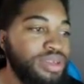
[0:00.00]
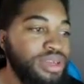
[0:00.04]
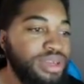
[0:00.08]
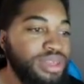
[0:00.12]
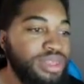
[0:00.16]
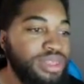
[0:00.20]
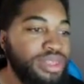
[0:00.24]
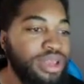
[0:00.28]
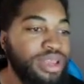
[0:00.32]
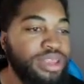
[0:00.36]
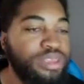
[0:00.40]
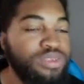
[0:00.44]

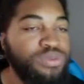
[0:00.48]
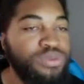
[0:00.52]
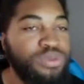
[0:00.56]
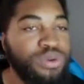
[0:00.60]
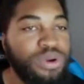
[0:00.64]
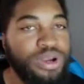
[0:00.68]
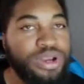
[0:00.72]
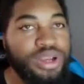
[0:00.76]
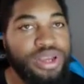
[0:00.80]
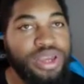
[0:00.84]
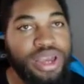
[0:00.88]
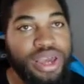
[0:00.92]
And that's
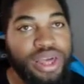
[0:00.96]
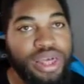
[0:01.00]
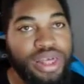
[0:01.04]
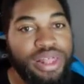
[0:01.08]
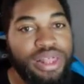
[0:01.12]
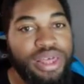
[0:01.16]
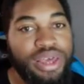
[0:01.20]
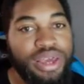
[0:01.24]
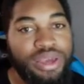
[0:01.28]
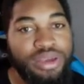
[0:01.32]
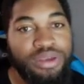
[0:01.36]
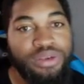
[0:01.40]
where it kind
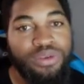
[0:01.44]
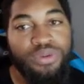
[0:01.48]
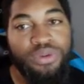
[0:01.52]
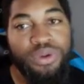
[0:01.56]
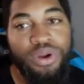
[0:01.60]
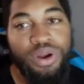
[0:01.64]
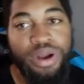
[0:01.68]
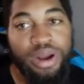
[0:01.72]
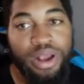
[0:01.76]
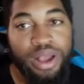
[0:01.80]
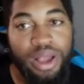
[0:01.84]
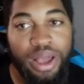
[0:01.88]
of like,
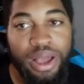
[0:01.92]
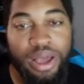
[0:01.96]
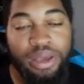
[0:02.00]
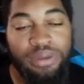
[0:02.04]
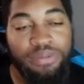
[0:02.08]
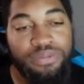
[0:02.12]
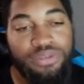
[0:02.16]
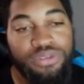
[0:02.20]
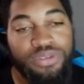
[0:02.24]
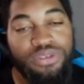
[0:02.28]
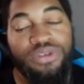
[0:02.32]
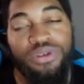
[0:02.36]
where I
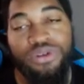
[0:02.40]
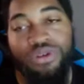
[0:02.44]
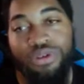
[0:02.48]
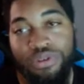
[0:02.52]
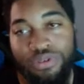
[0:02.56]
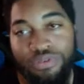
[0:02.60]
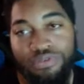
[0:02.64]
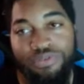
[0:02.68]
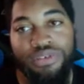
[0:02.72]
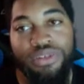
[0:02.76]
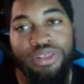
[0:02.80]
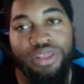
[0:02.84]

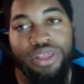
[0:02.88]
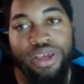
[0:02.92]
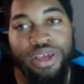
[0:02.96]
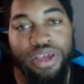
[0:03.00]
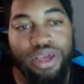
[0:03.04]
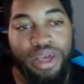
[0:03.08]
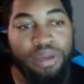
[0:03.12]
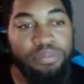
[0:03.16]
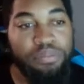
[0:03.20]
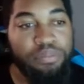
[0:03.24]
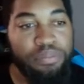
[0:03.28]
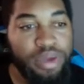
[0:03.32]
still feel like
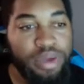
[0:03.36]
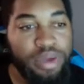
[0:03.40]
I'm